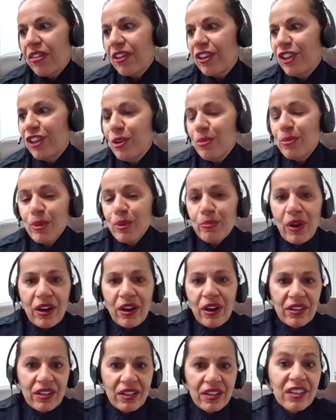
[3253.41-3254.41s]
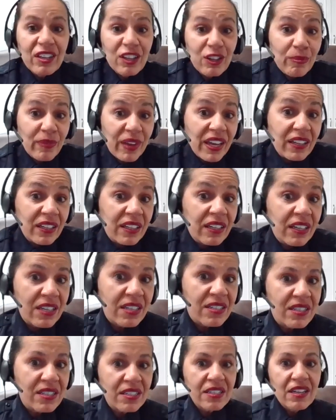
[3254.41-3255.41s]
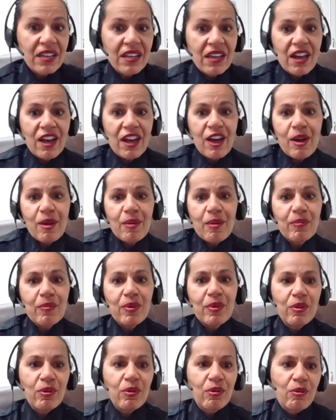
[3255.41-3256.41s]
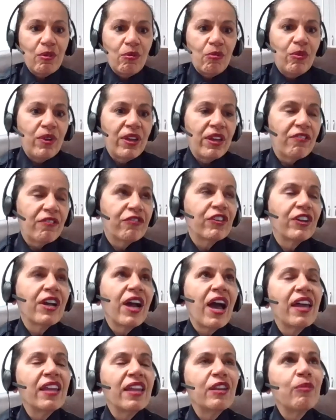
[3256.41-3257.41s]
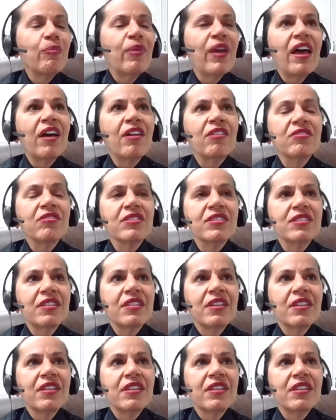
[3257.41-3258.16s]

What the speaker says: the human part in the humanities. We have forgotten about